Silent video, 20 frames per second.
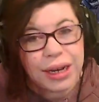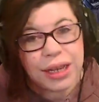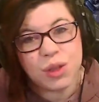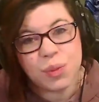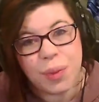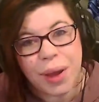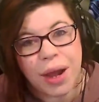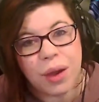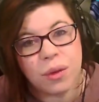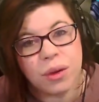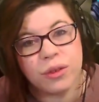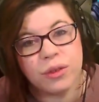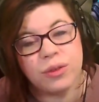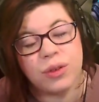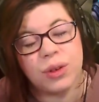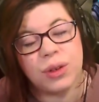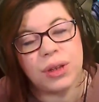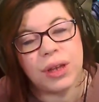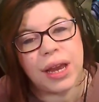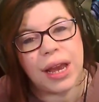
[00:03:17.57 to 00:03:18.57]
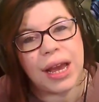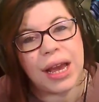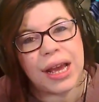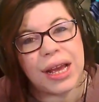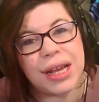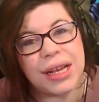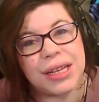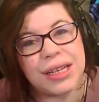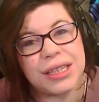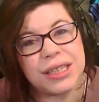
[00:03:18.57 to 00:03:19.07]
as powerful
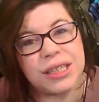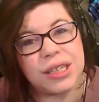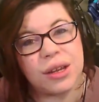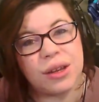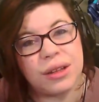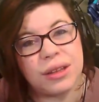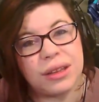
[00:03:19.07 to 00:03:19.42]
as